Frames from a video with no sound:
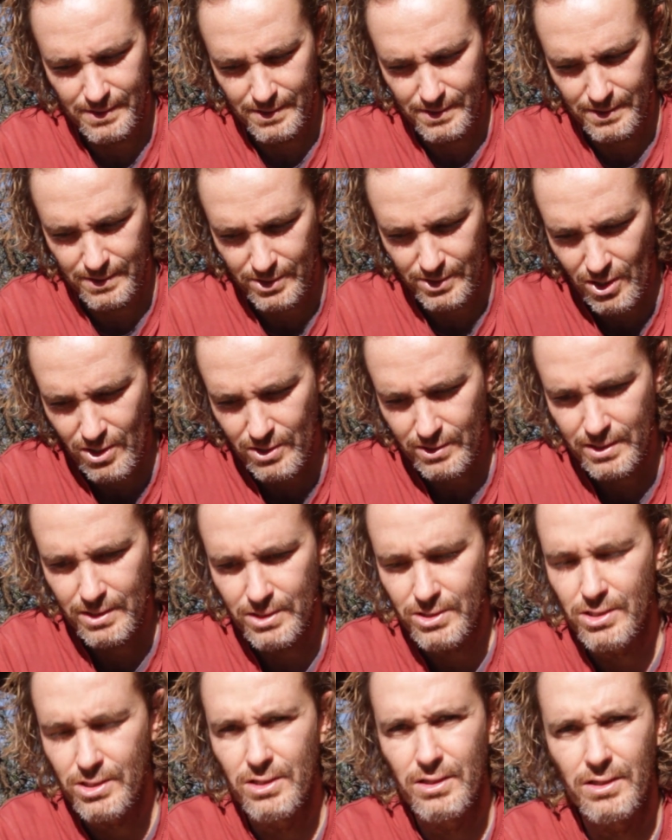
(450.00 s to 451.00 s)
starting
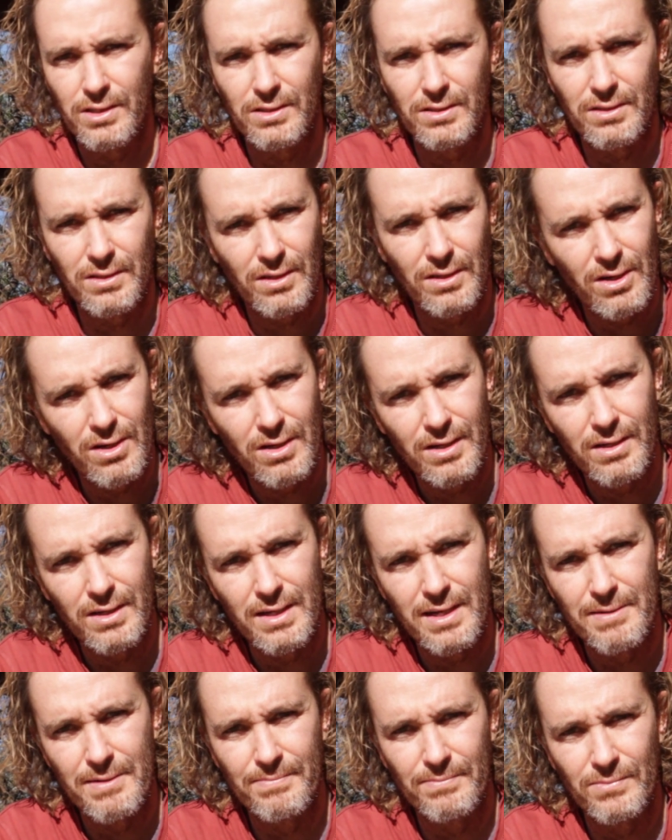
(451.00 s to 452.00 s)
circuit,
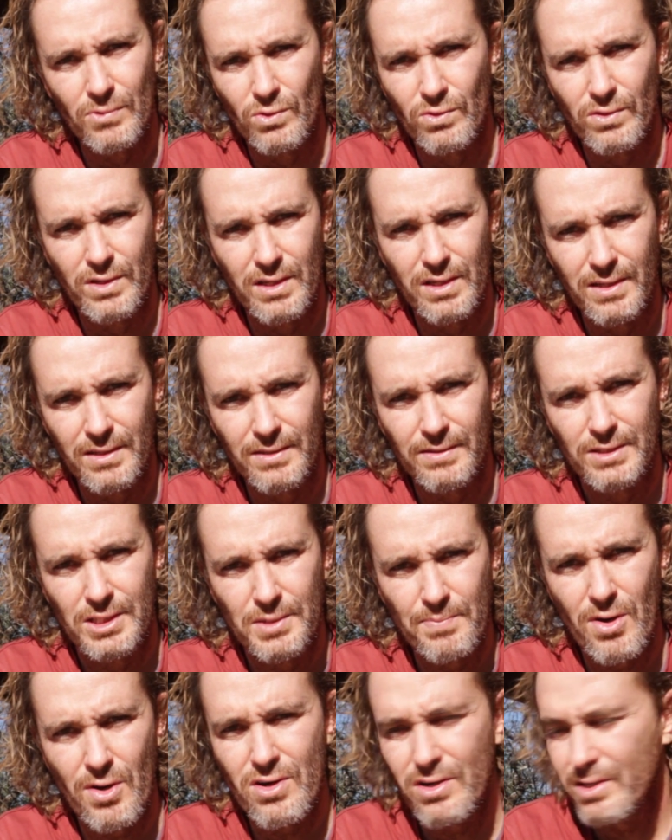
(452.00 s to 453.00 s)
or the
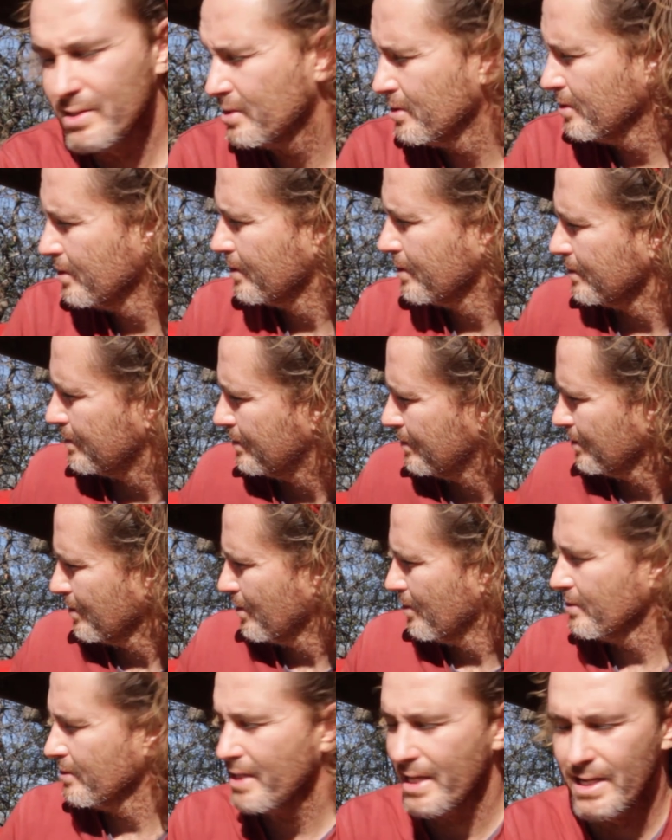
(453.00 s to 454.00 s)
spark circuit
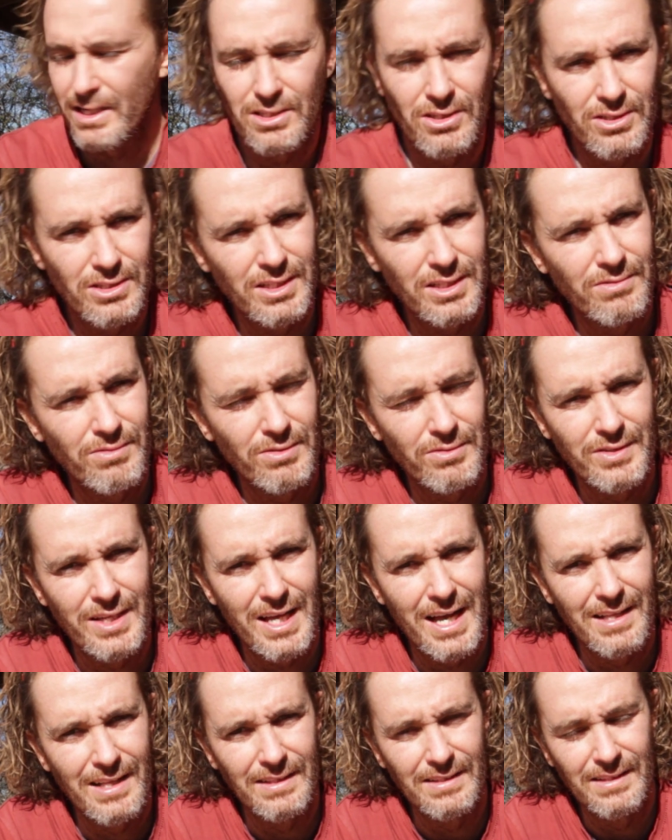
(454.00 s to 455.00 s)
on the
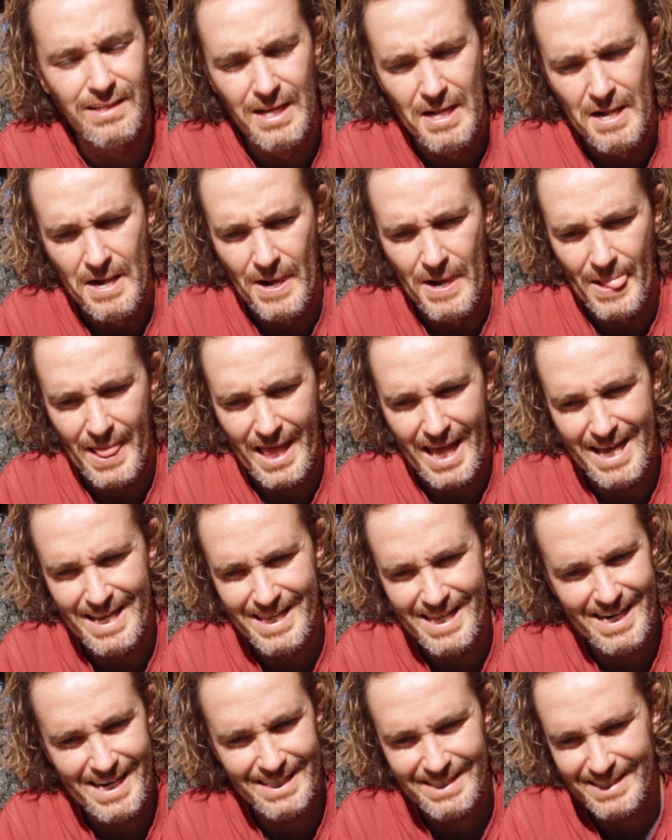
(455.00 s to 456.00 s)
XR650L. And
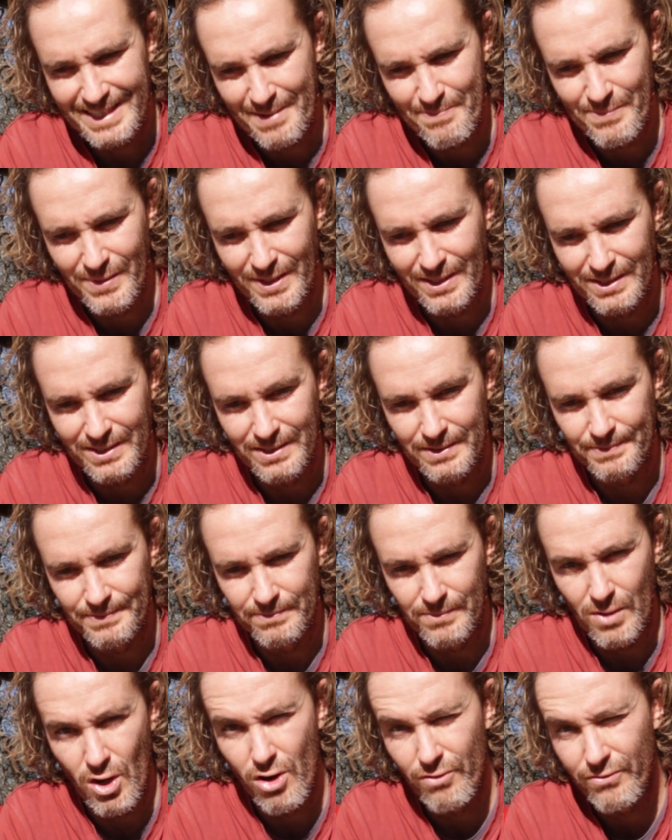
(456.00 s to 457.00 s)
then I stumbled
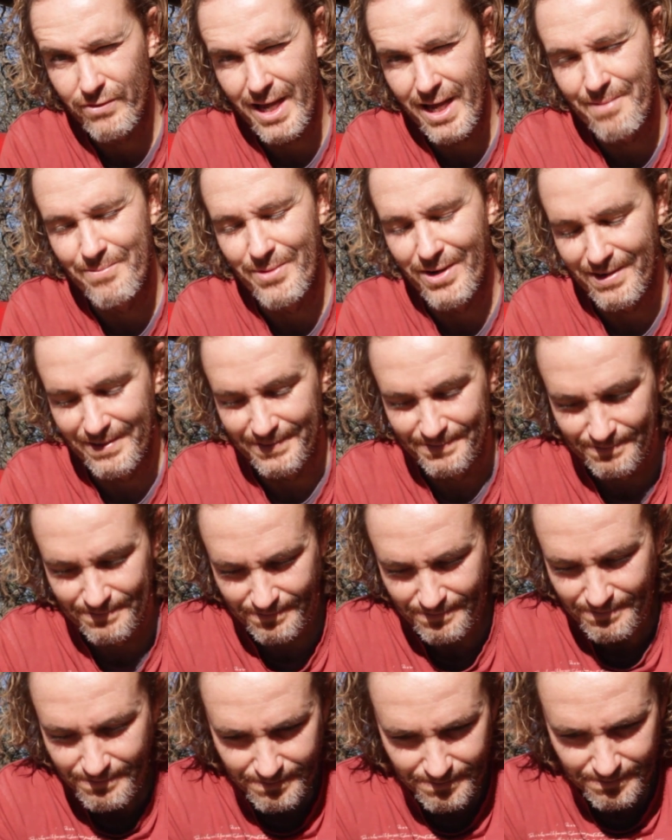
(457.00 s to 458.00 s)
off camera
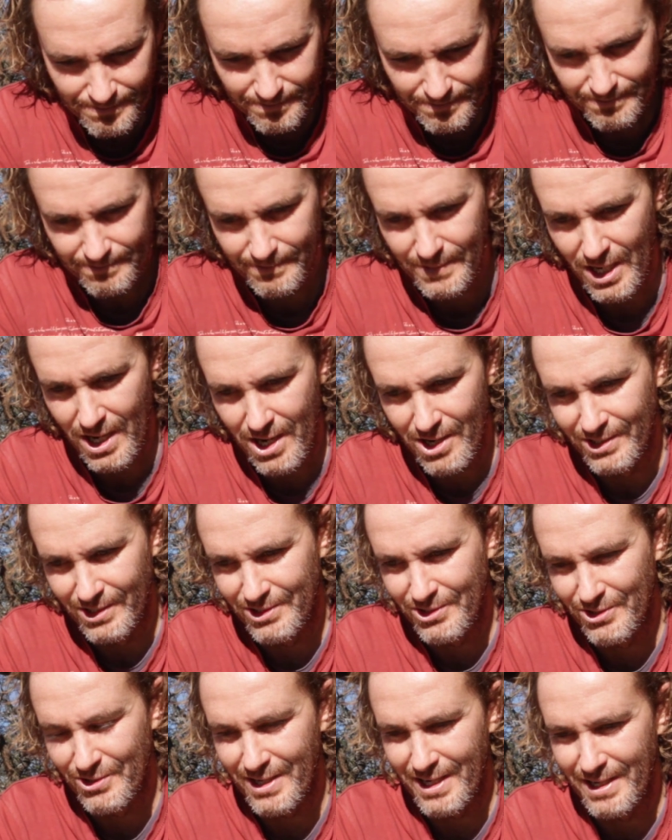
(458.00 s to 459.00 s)

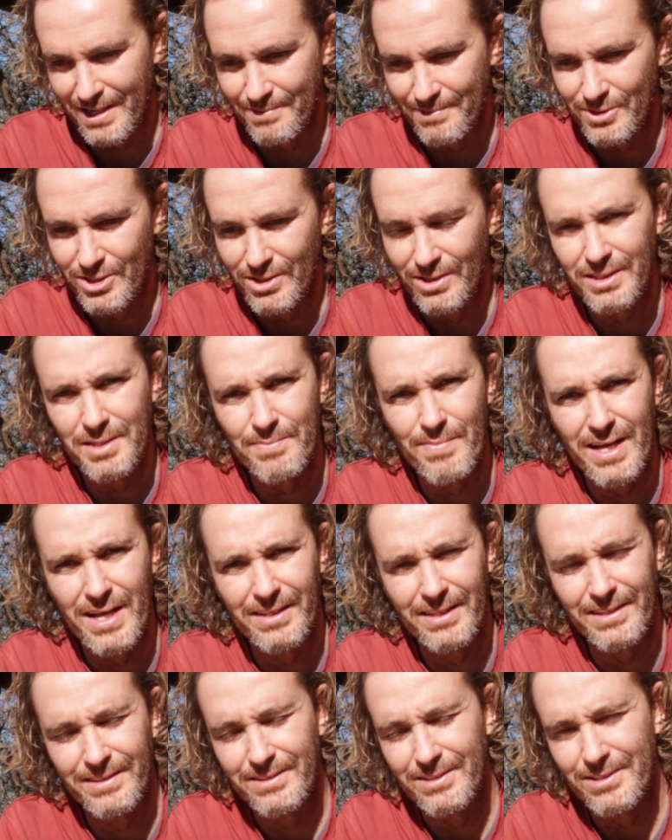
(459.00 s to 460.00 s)
onto dirty
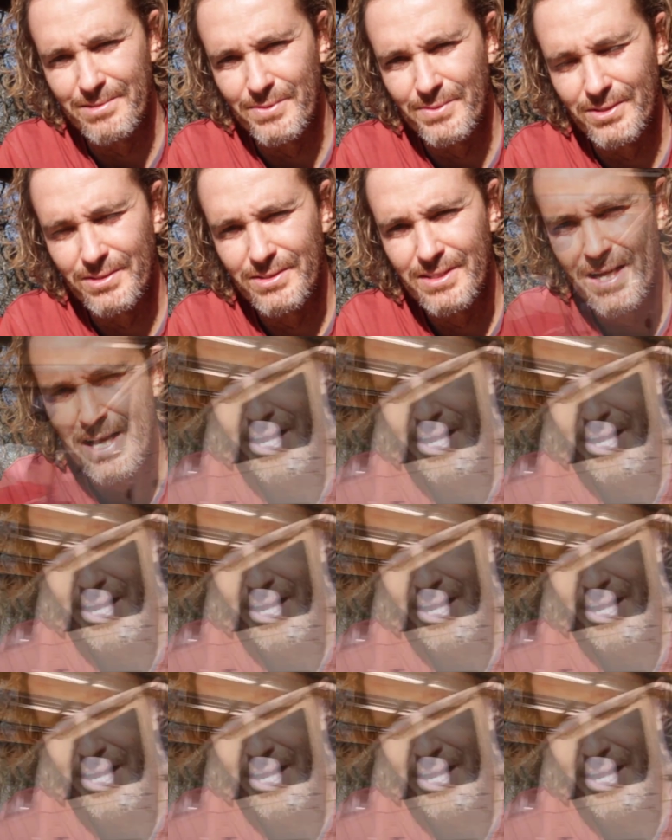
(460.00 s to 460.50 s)
battery terminals.